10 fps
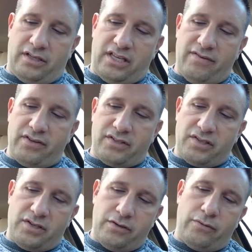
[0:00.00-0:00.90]
give it
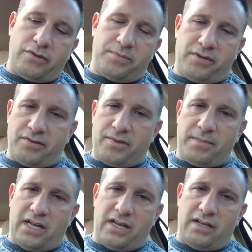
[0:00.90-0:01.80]
to you, is because
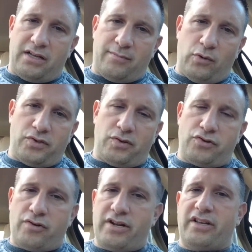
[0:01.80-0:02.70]
I'm also
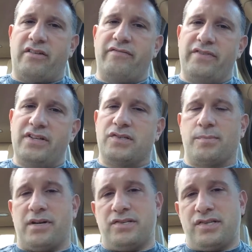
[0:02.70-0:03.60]
trying to
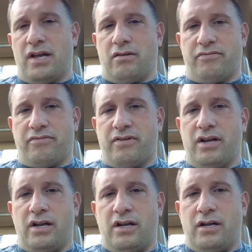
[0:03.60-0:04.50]
convince myself
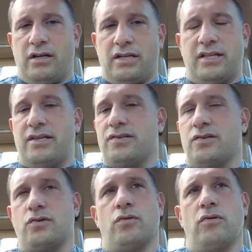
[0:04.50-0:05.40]
that this
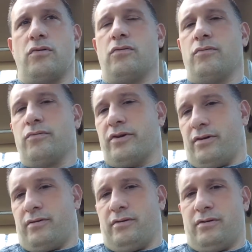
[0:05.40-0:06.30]
is all
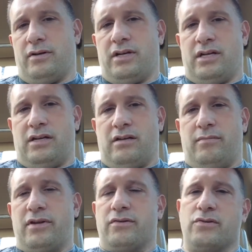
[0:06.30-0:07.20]
real.
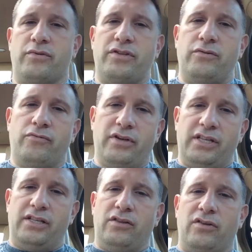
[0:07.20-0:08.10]
Because when you
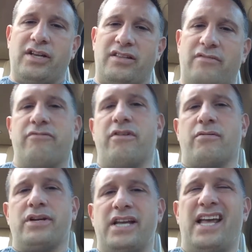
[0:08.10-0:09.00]
really look at the
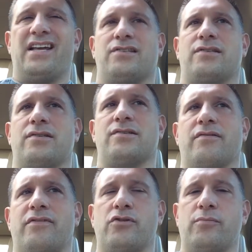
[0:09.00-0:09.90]
very essence
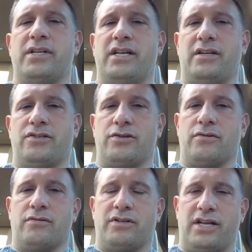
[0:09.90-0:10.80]
of human
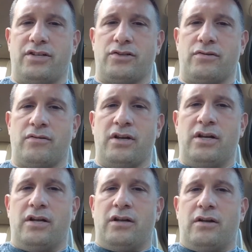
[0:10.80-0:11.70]
nature
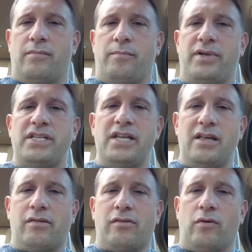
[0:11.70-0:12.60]

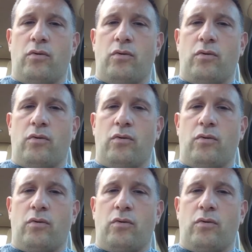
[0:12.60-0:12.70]
beneath